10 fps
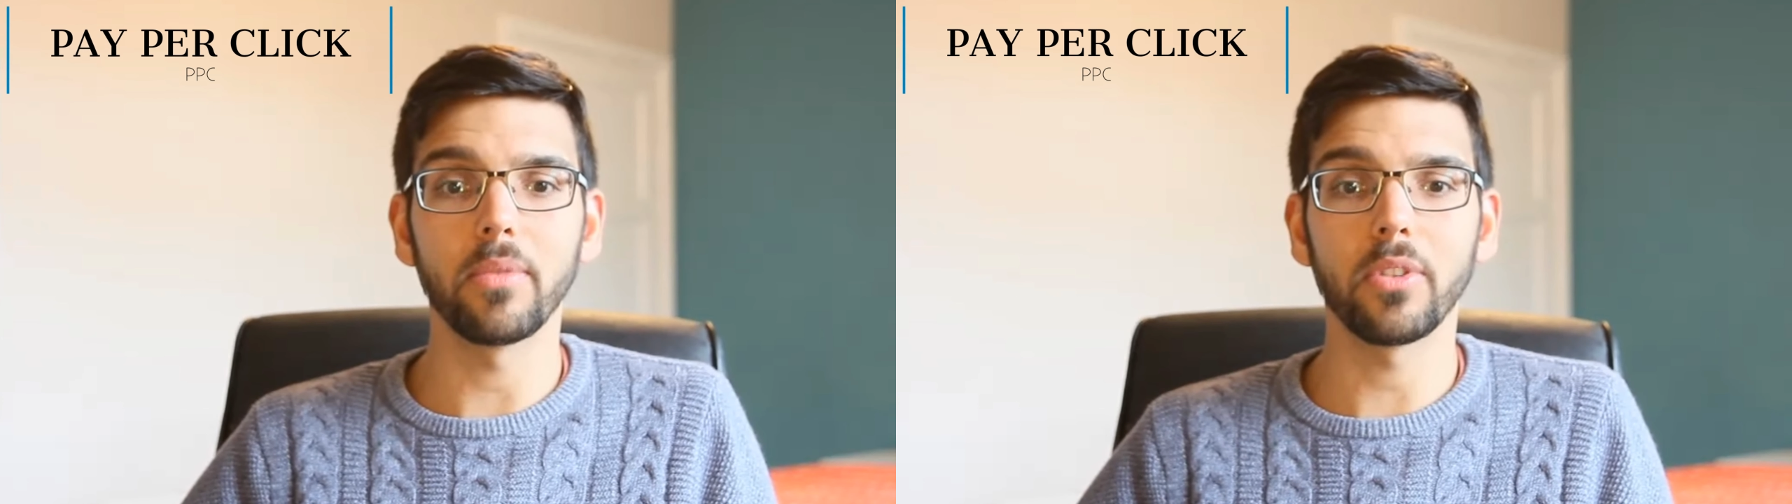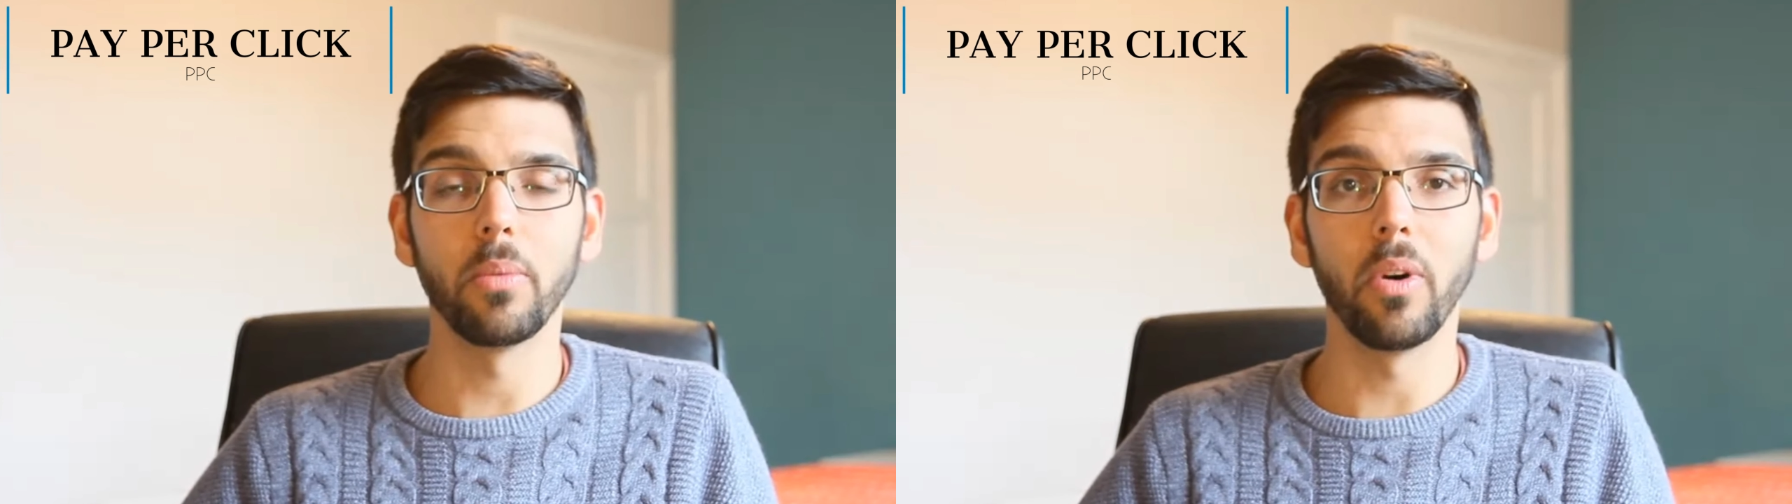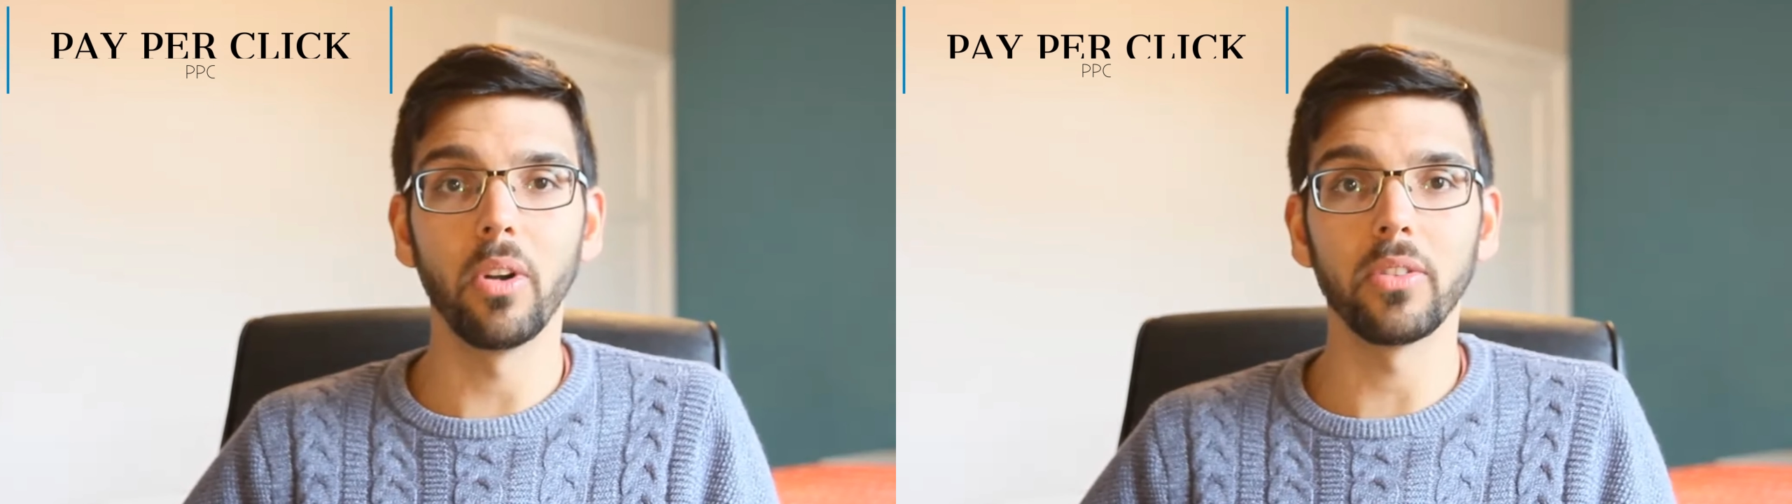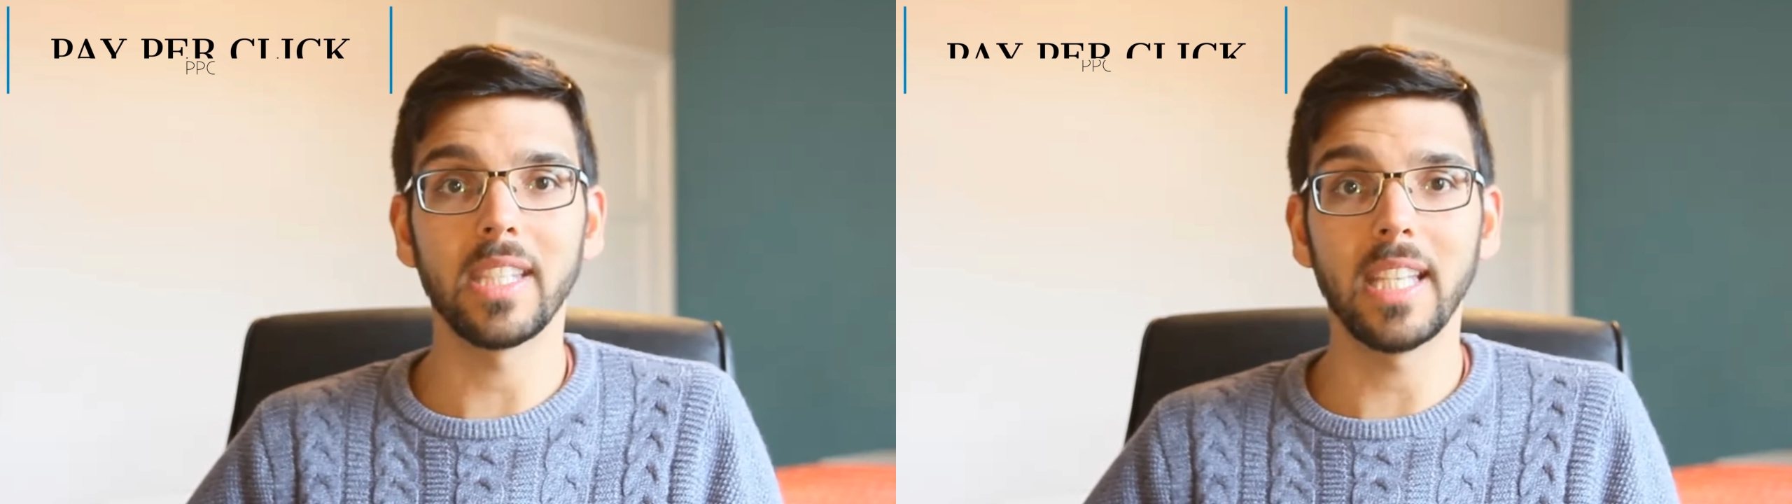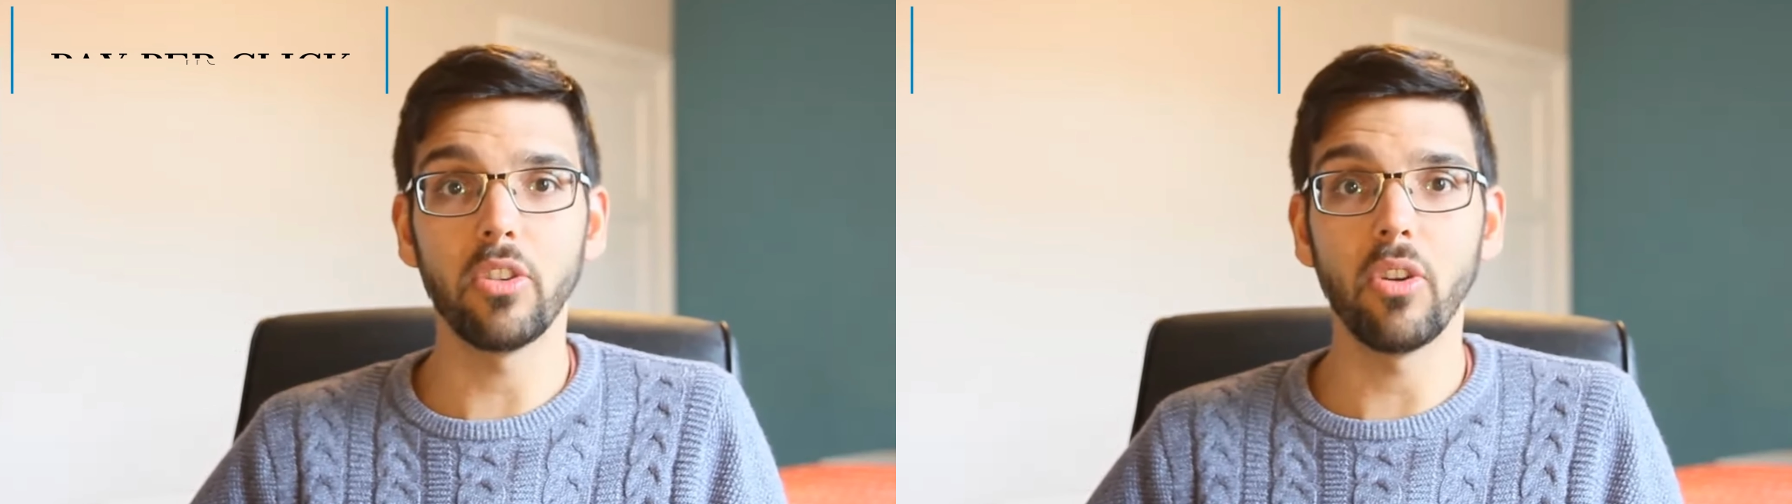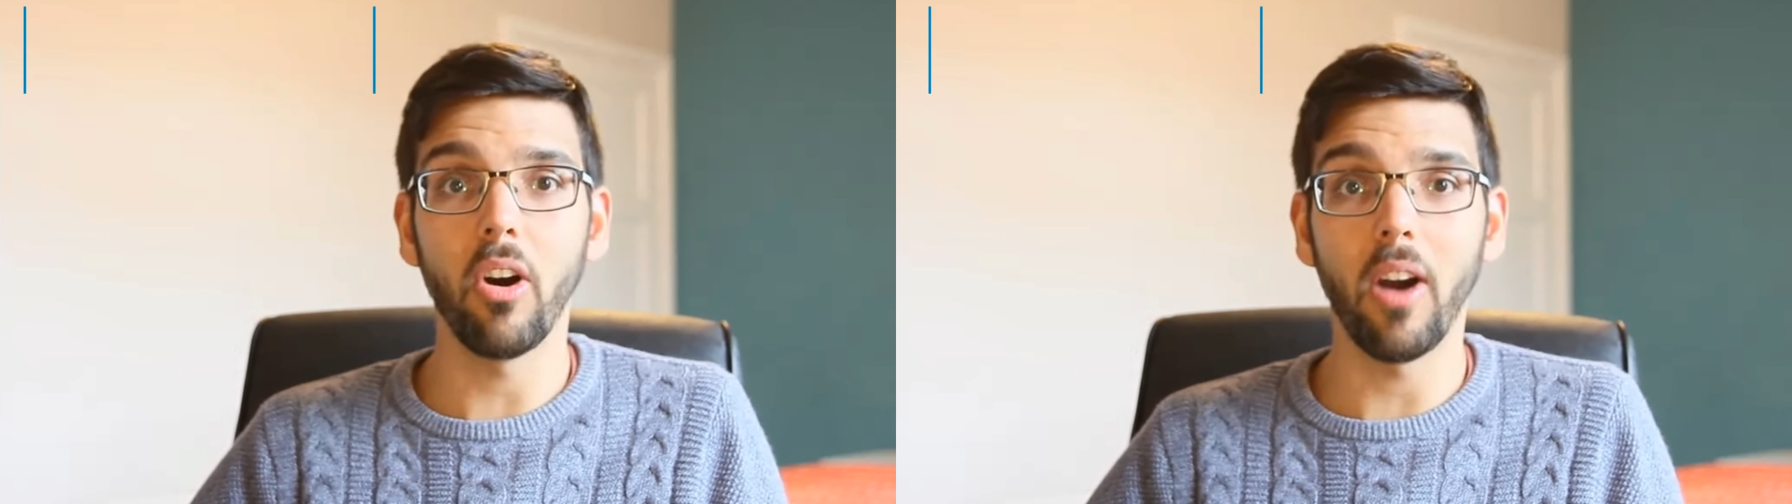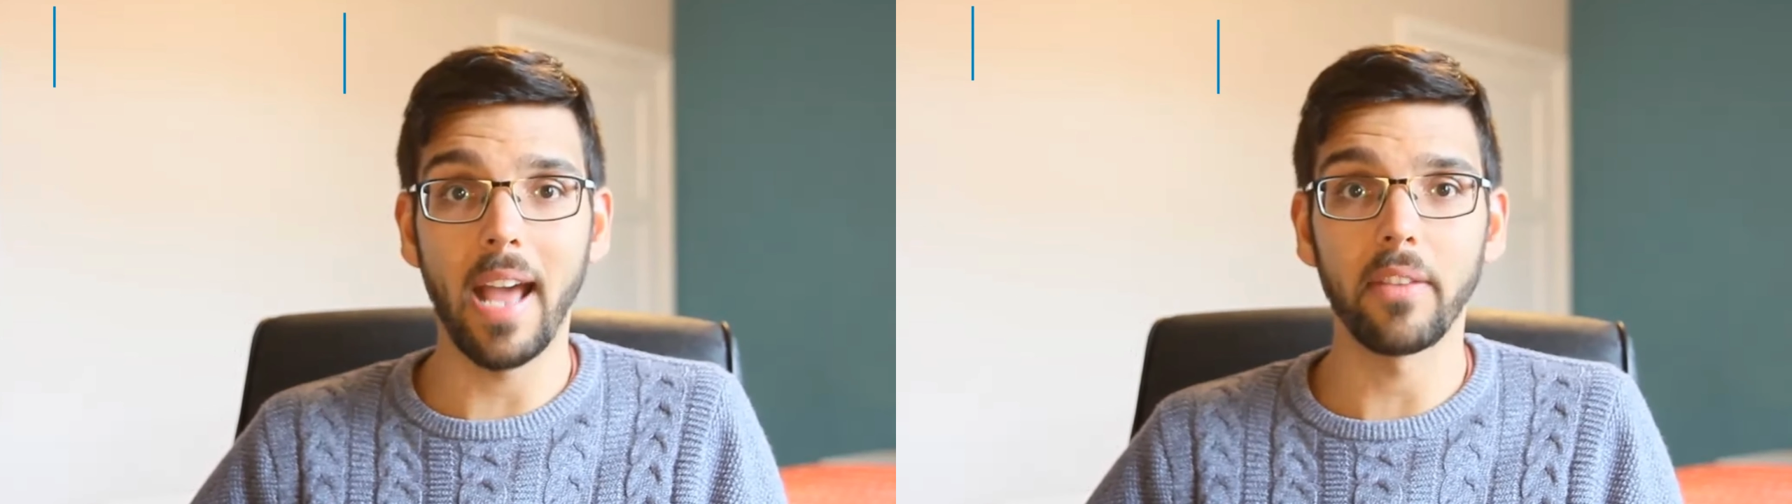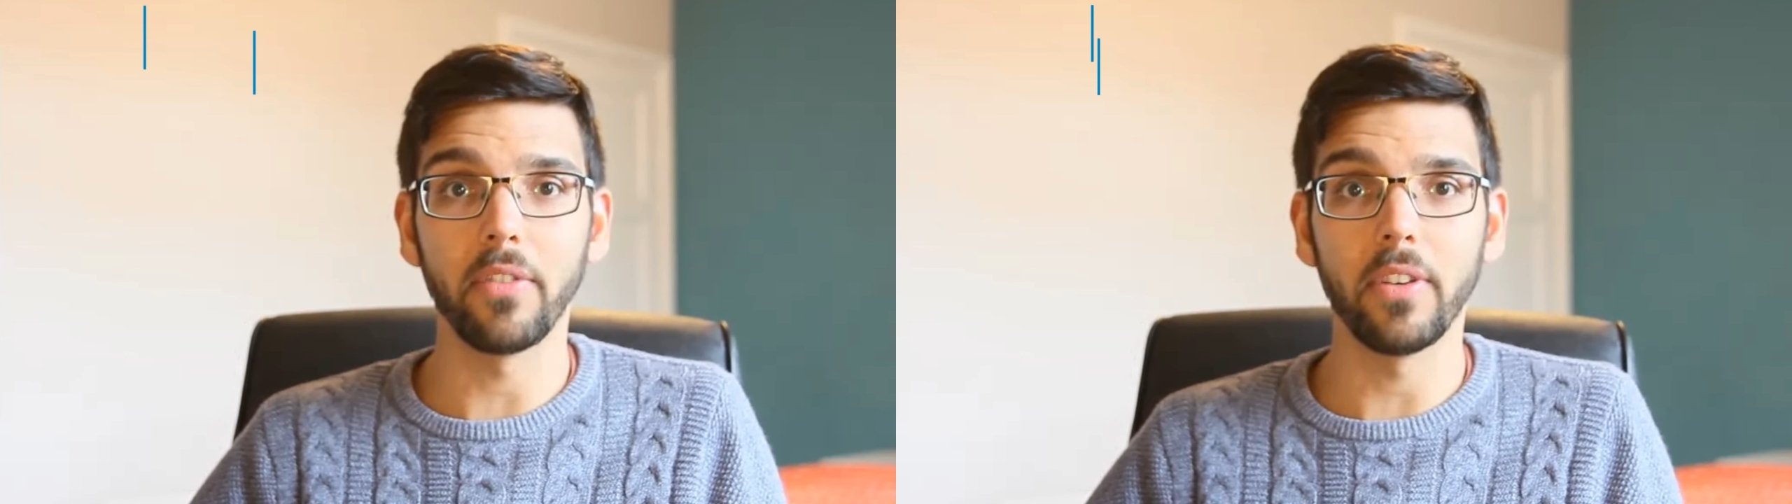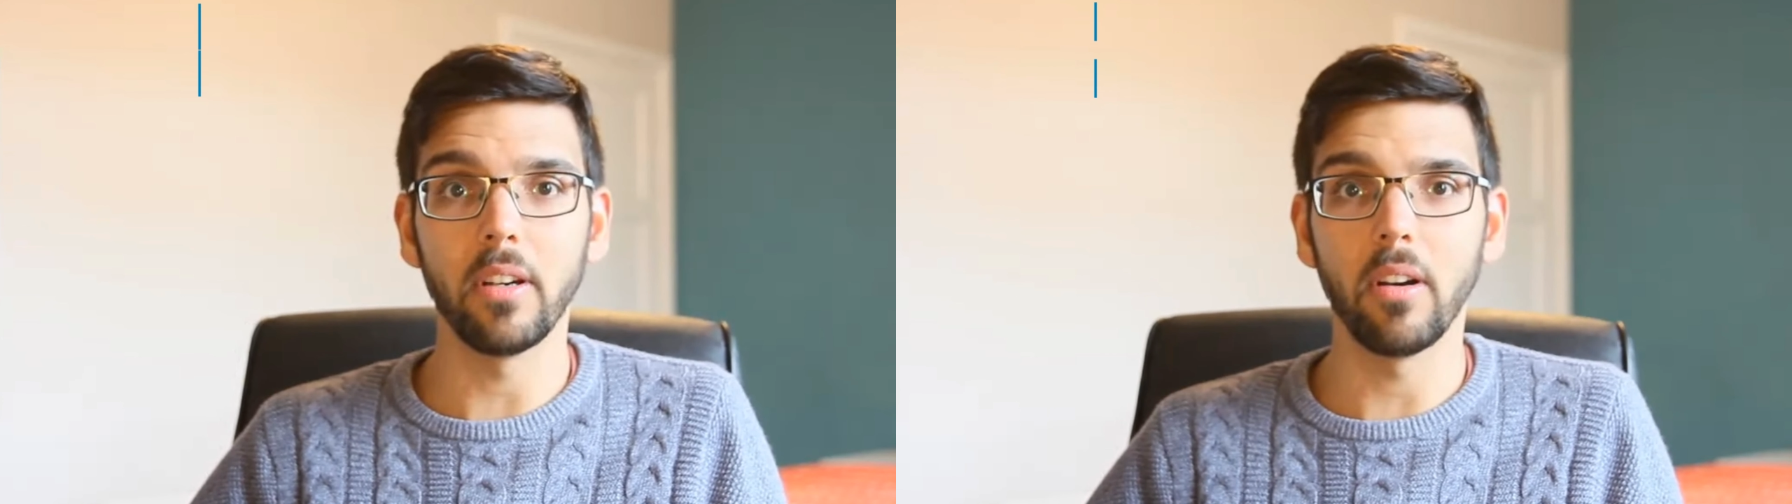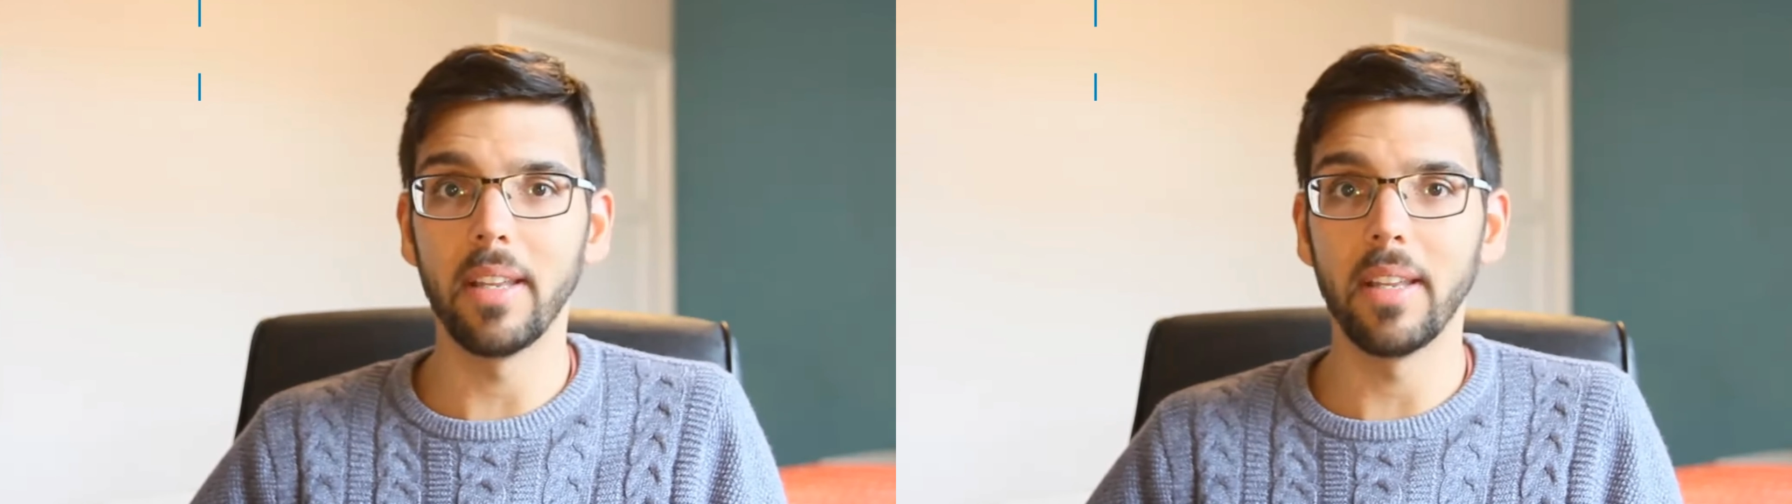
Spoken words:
someone sees your advert